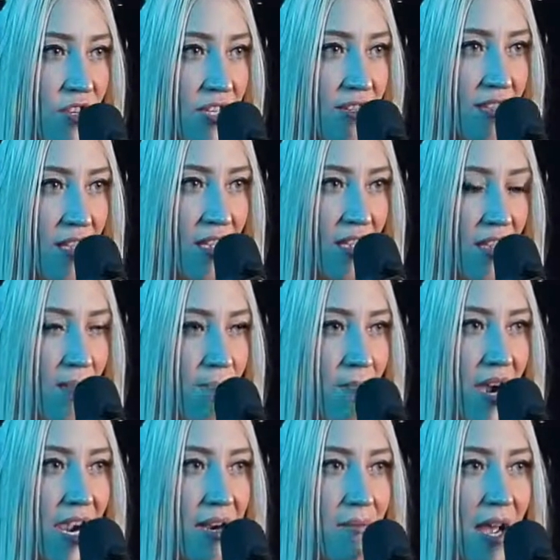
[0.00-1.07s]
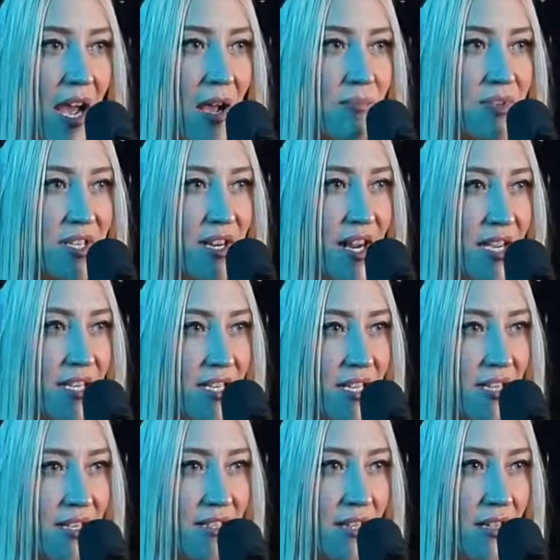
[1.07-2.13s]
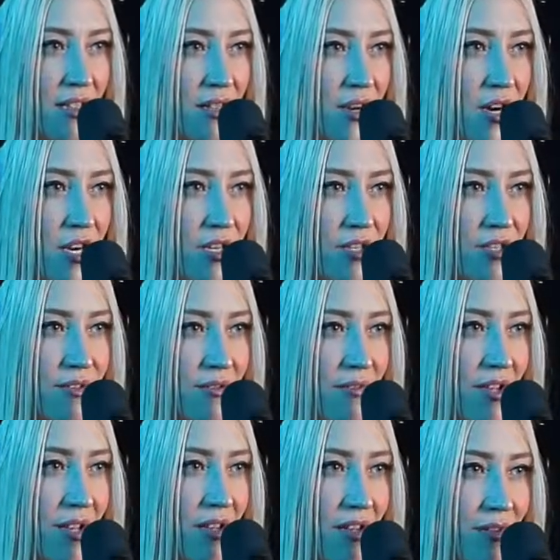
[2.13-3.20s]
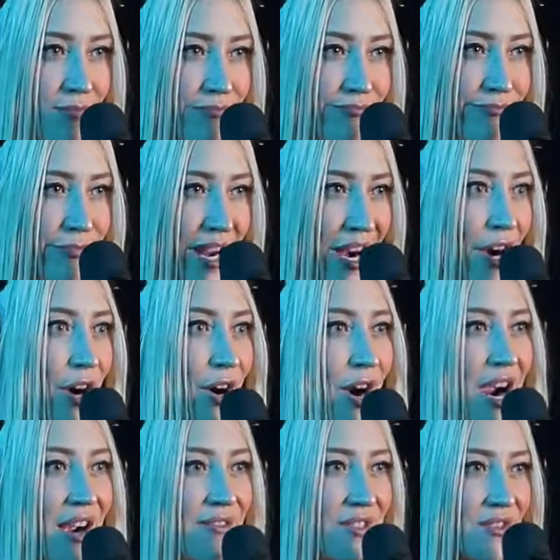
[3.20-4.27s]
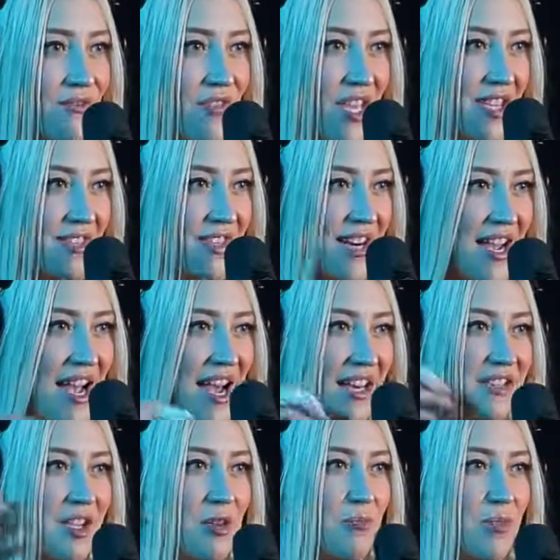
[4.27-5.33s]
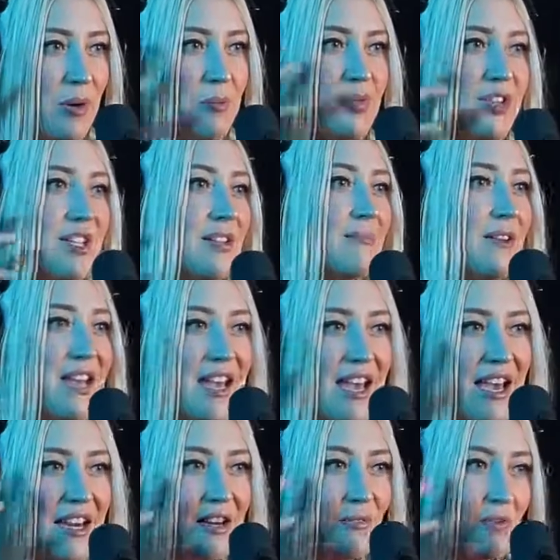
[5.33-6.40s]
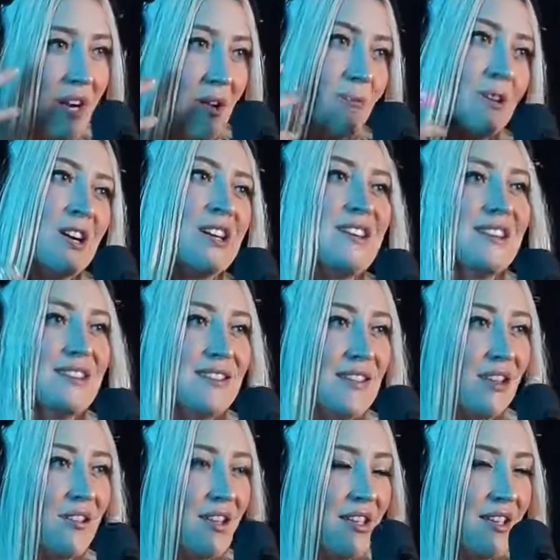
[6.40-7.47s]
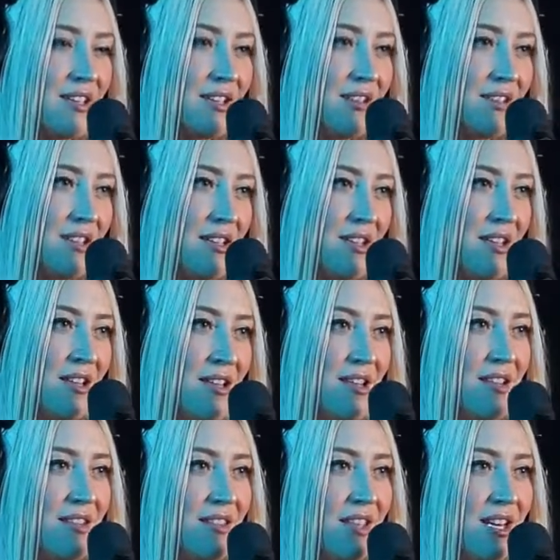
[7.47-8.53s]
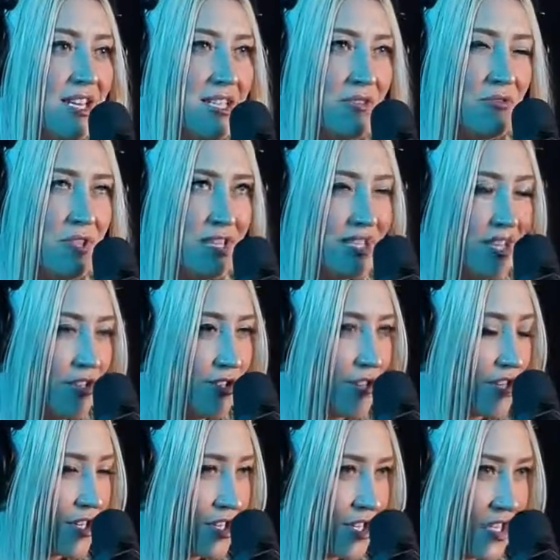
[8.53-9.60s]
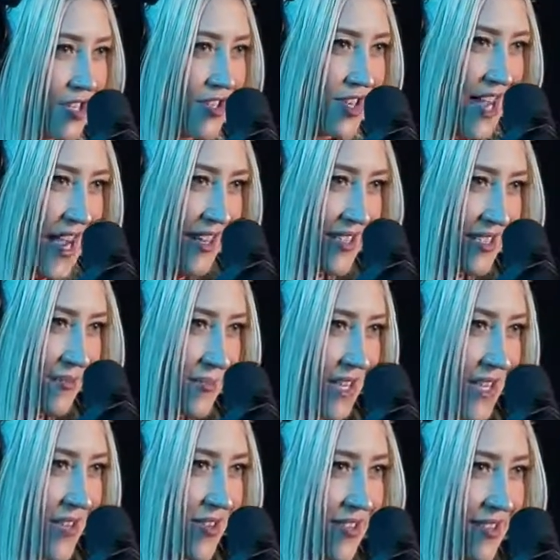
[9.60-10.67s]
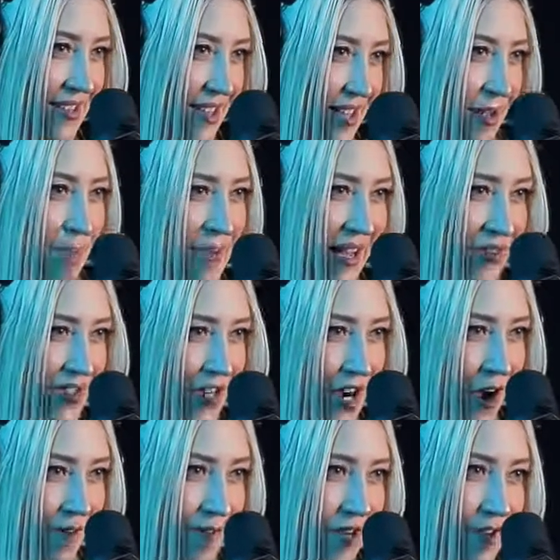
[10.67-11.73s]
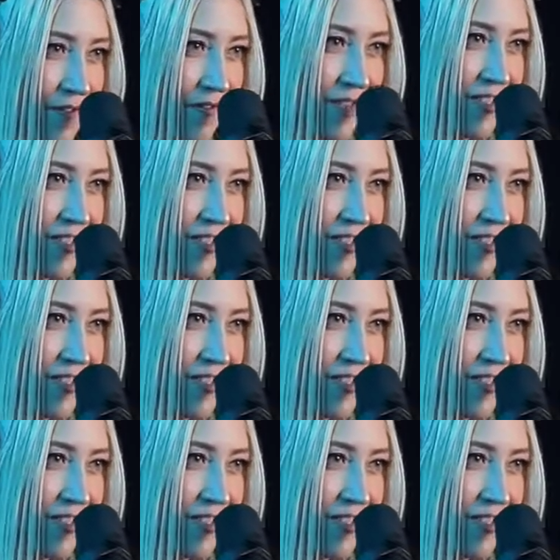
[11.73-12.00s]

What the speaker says: just like mind maps and ideas and lyric paragraphs of things that I had like bubbling in my head and what I wanted it to sound like. And then it didn't really take structure until I had somebody else to like bounce it off of.